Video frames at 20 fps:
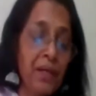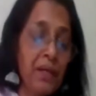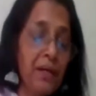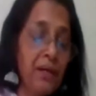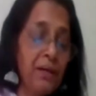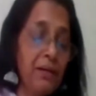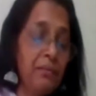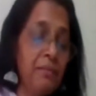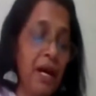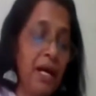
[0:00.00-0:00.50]

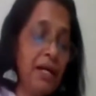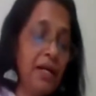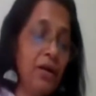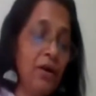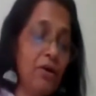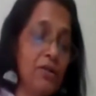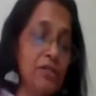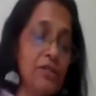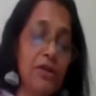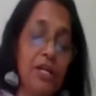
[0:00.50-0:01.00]
And
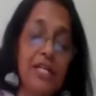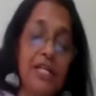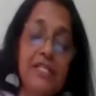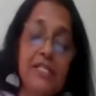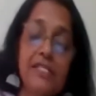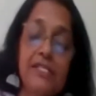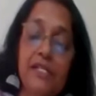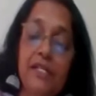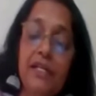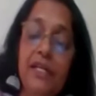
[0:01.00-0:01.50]
I also
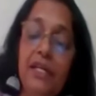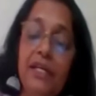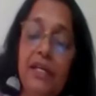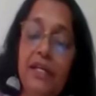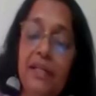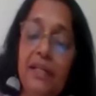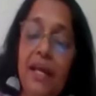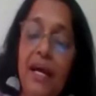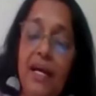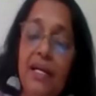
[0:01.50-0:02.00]
register
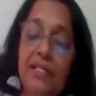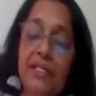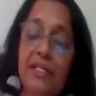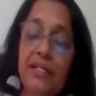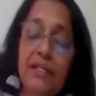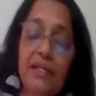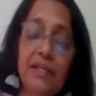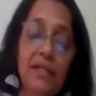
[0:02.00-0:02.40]
here that